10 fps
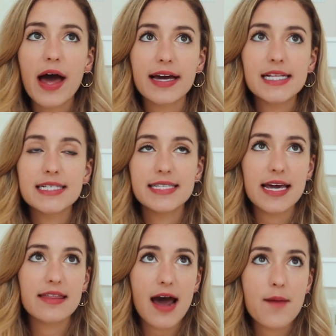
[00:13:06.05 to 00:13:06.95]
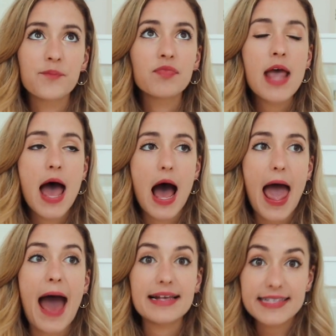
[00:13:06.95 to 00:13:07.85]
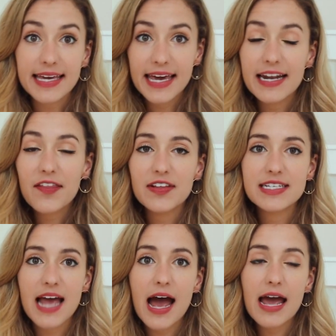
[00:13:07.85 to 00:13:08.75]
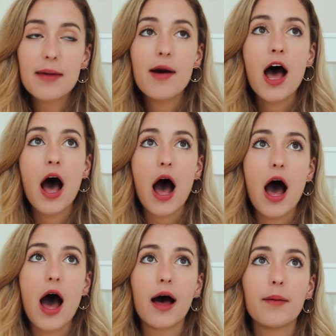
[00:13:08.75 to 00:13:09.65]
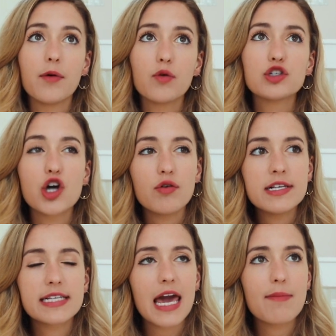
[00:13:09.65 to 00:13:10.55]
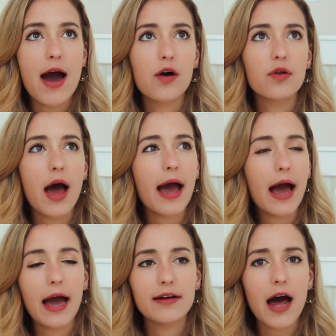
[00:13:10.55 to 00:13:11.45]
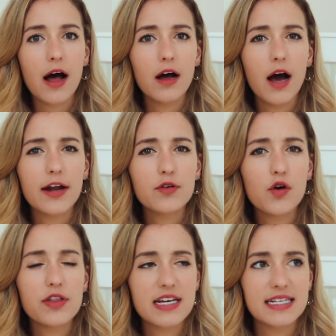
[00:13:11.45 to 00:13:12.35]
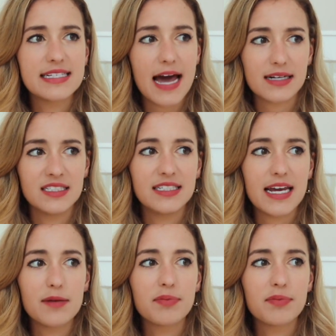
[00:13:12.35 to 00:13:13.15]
I can say that as a kid at the time, Jonas came out, I don't know the exact date,